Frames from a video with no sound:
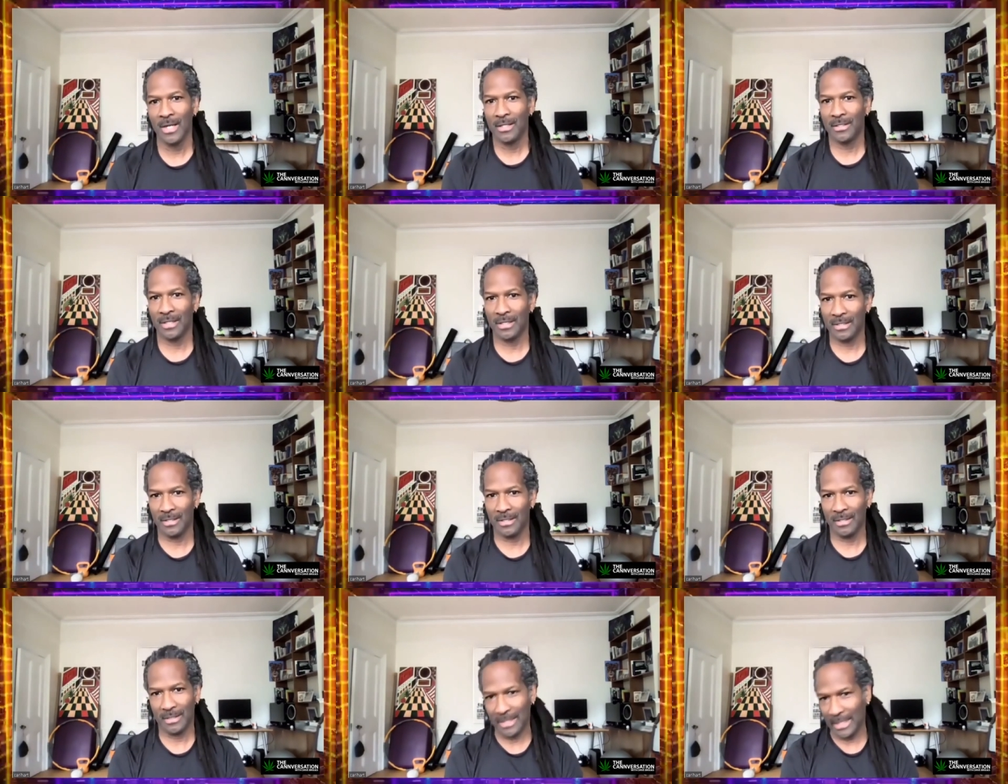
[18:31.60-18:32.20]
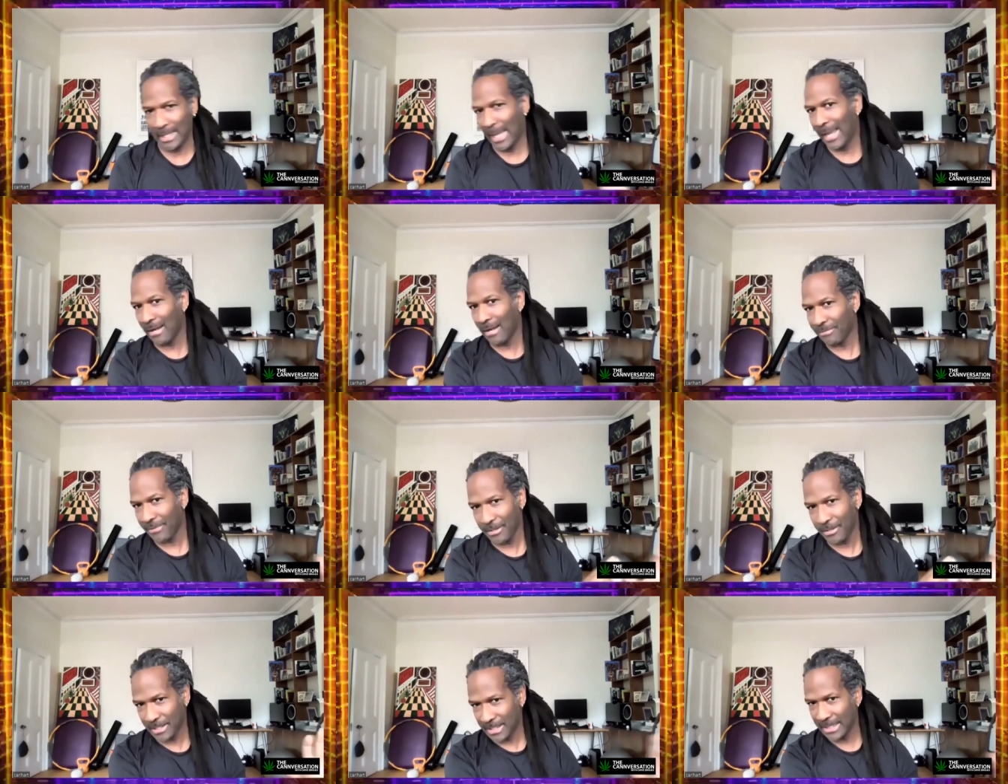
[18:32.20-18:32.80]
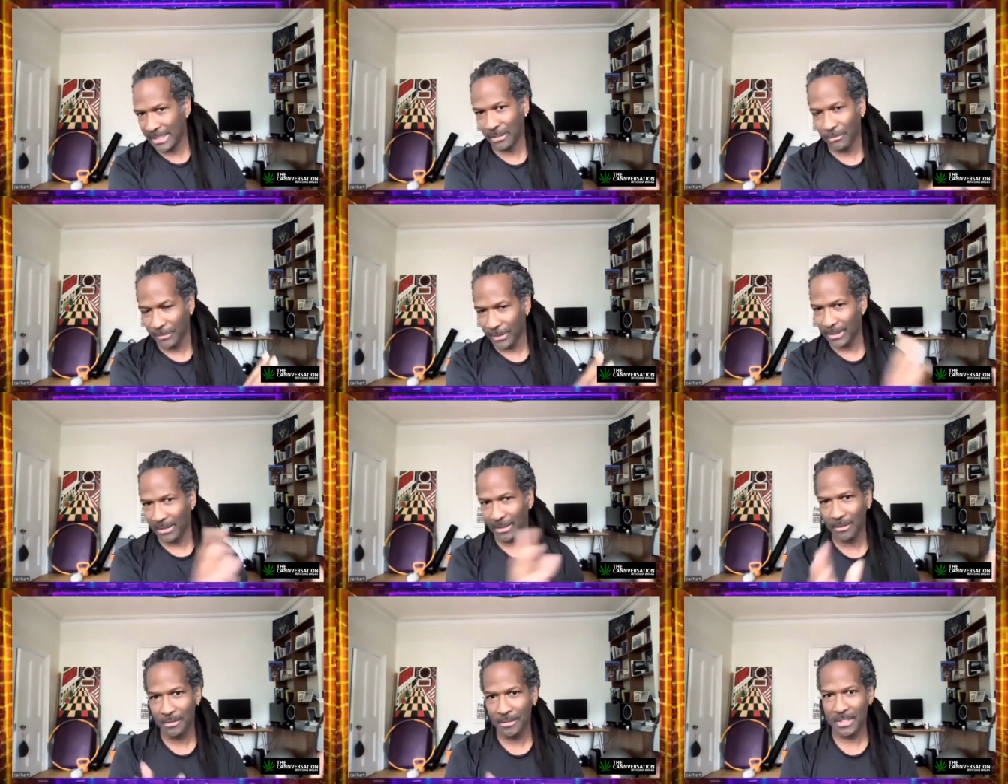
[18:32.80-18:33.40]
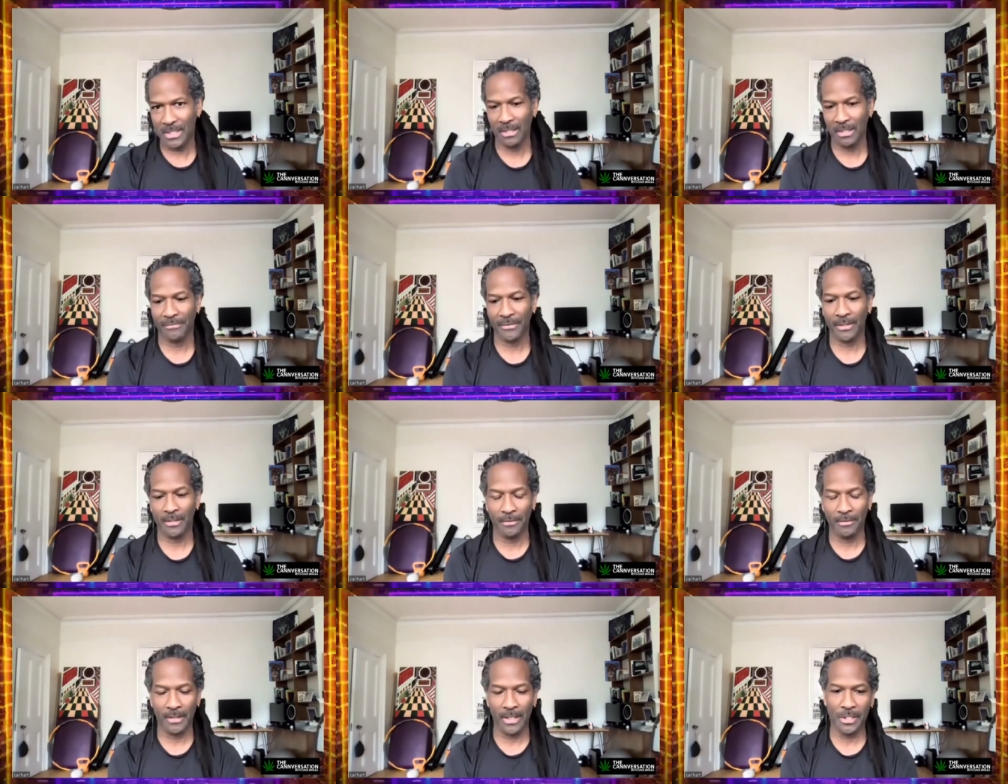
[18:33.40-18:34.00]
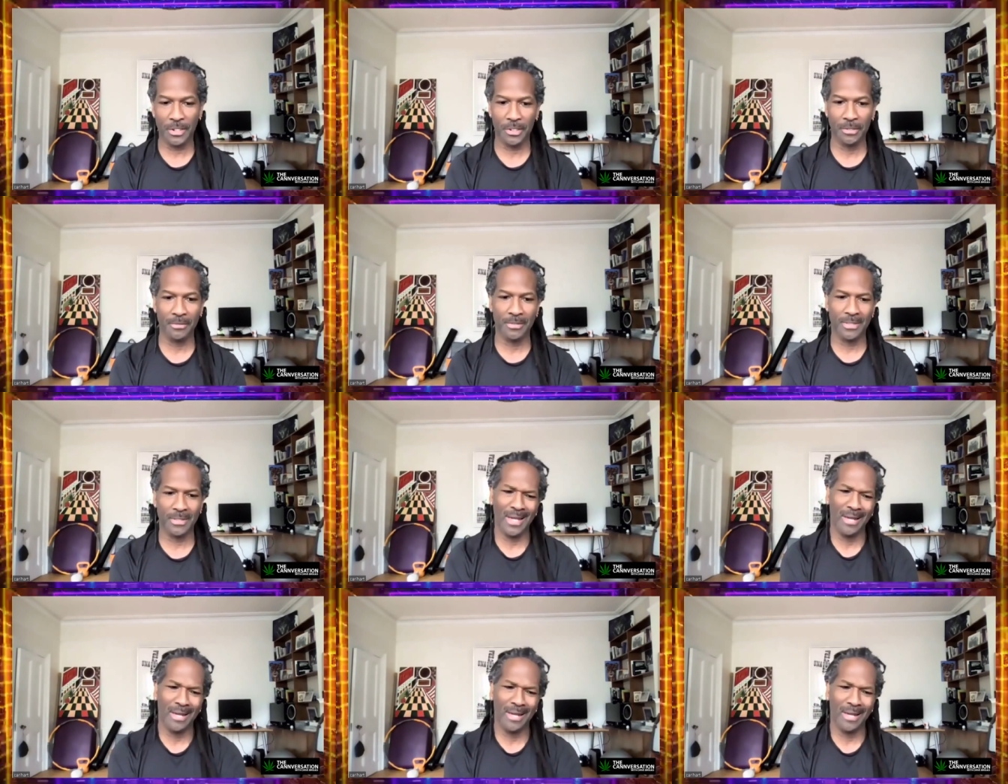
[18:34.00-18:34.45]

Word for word: that have her deal with those difficult issues.